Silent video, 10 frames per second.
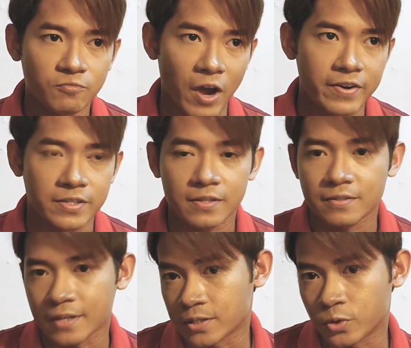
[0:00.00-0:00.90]

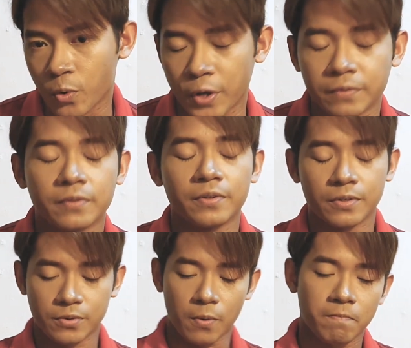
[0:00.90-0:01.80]
viruses, and so on.
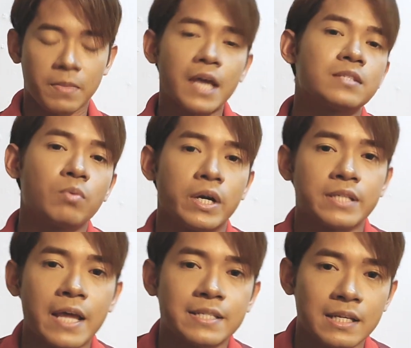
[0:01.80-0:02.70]
So that's what
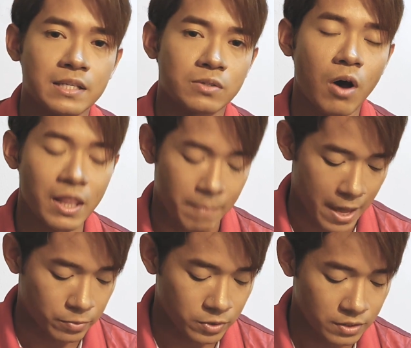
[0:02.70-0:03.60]
hand sanitizer is all
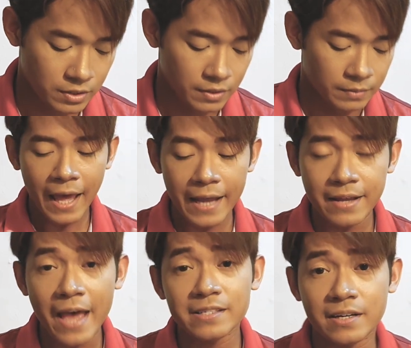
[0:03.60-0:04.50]
about. And
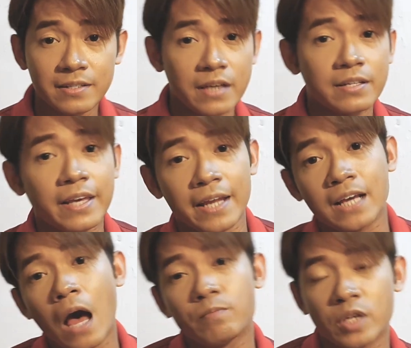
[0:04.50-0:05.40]
hand sanitizer can
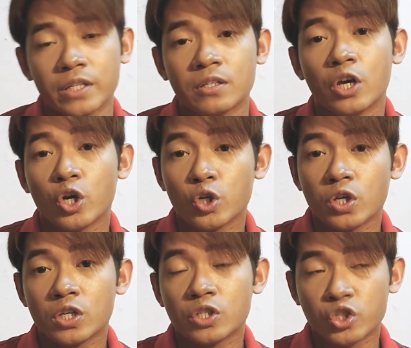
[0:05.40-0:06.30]
come in
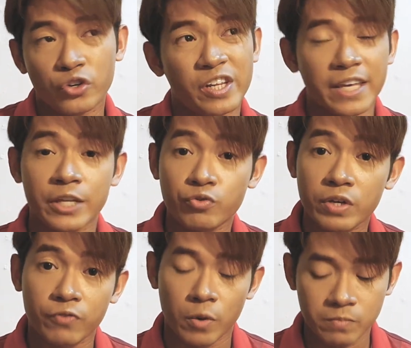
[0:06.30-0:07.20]
generally in
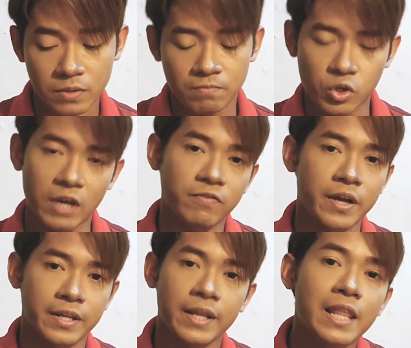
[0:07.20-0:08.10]
three forms. You can
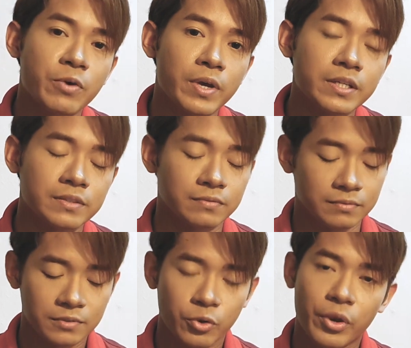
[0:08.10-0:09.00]
find it in liquid,
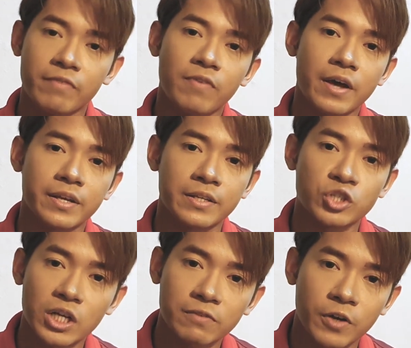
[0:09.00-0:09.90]
you can find it in
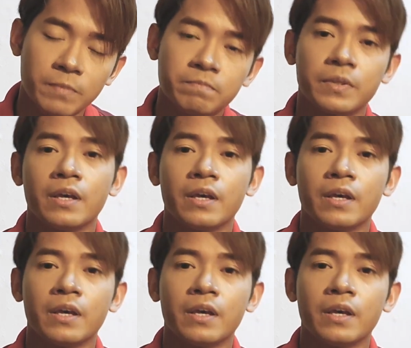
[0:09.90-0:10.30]
gel form,